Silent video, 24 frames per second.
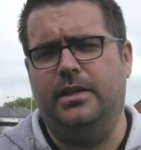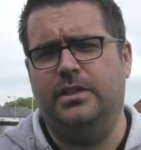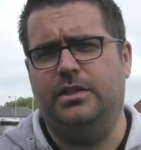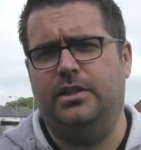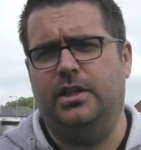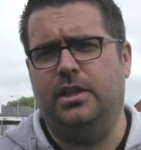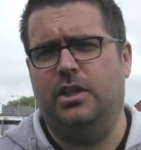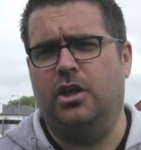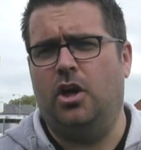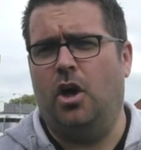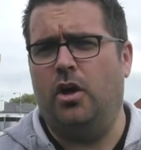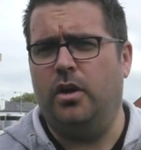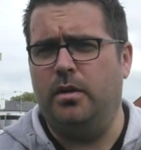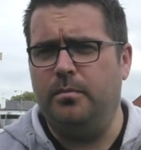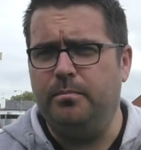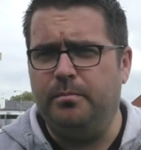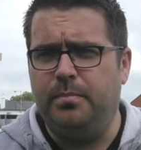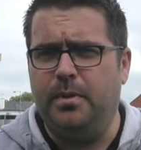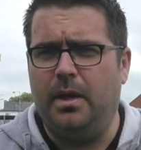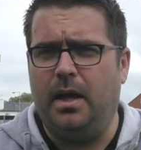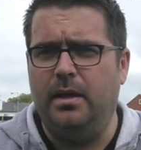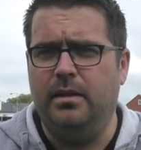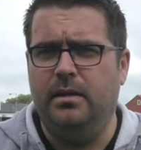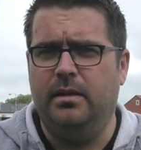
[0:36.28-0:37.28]
That's the current
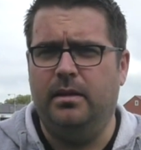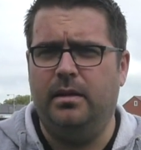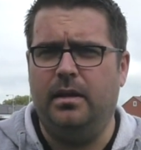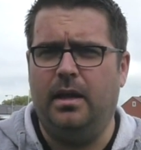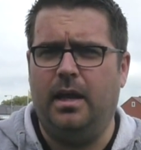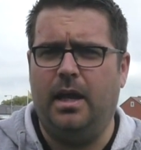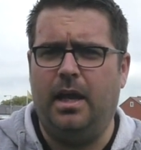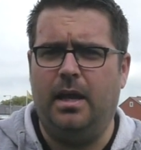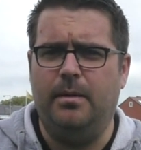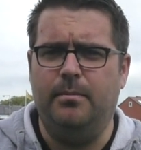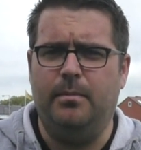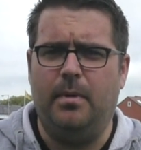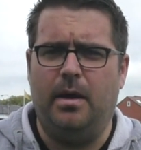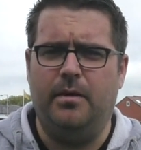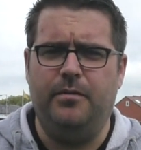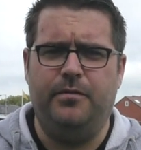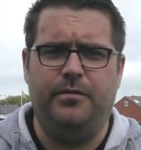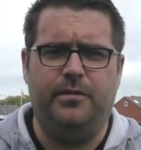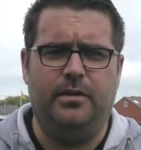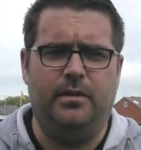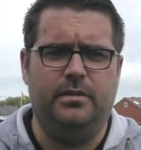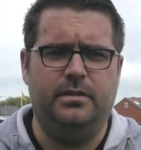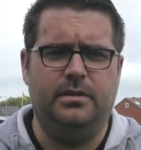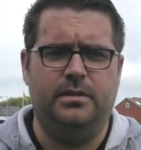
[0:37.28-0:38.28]
plan.
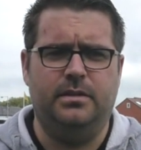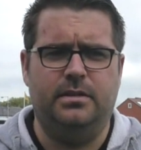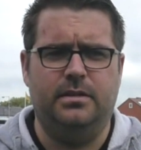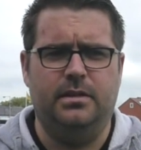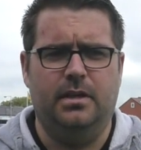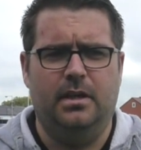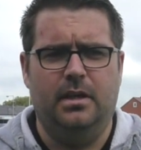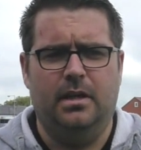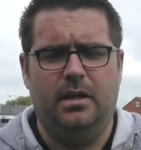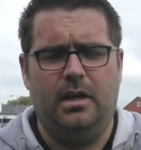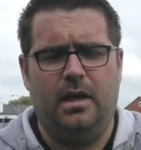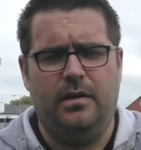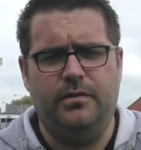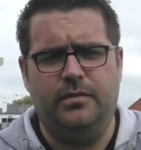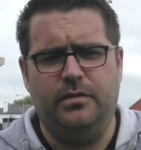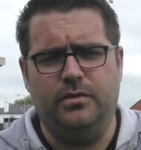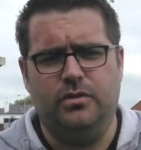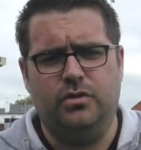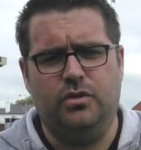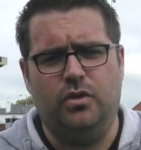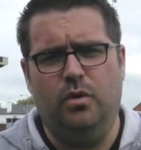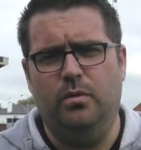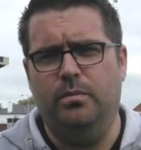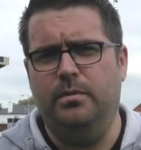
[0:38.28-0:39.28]
If there's
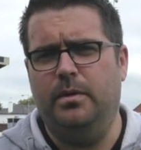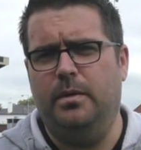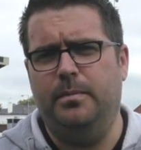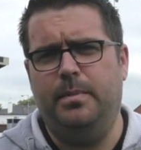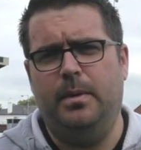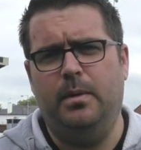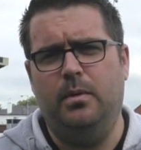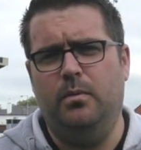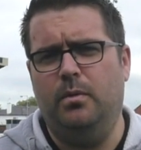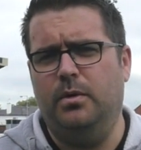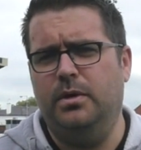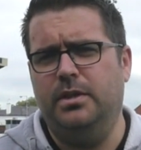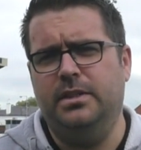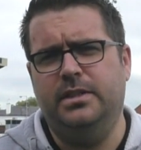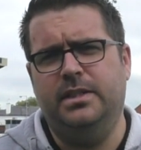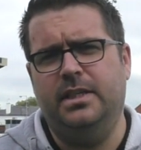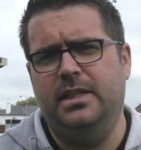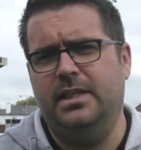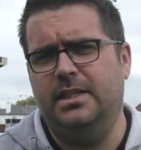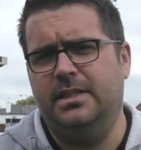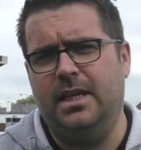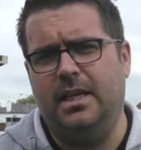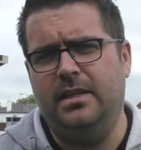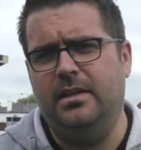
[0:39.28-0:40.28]
scope that people want us to
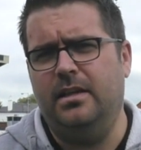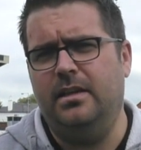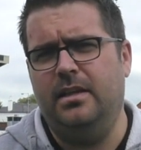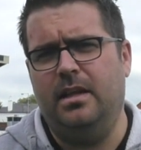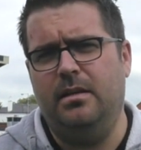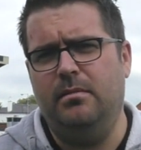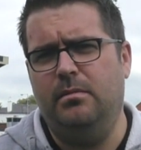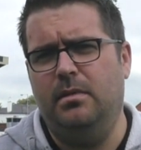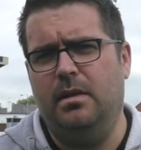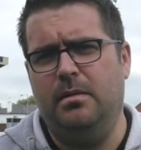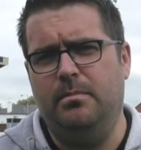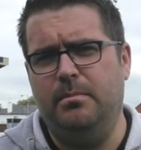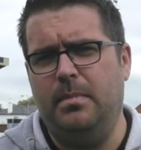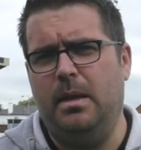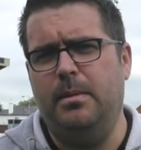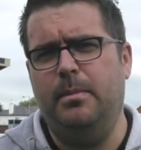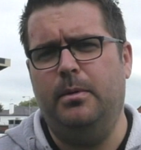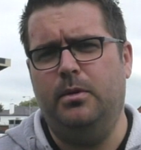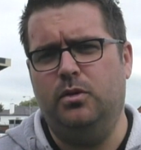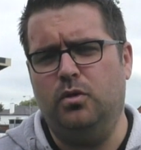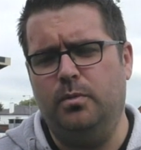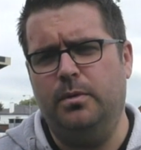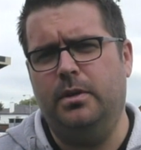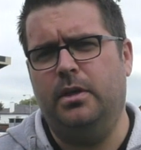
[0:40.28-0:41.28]
extend it, then
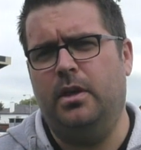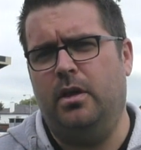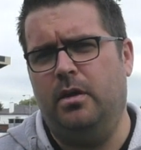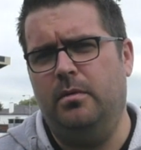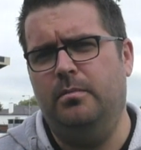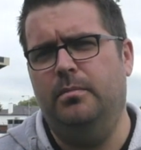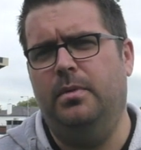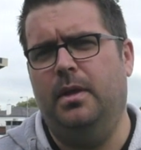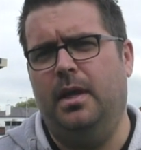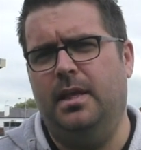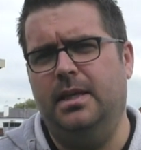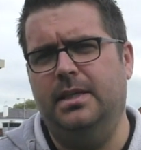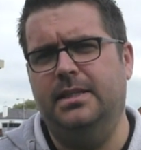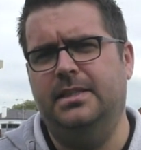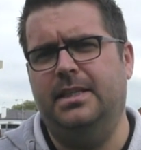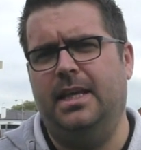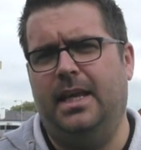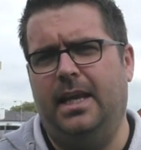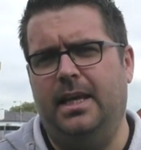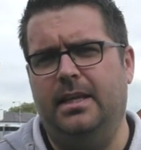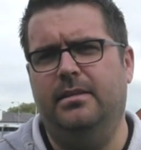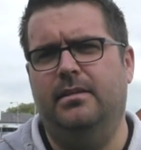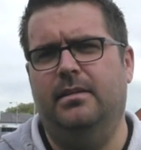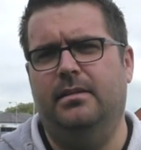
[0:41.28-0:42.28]
maybe so, but the current plan is to
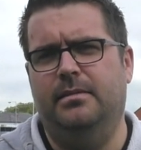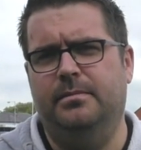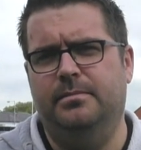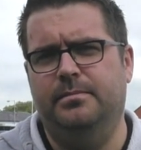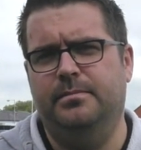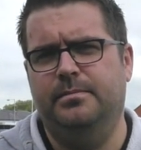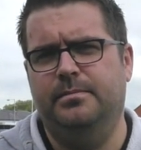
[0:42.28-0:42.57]
end it.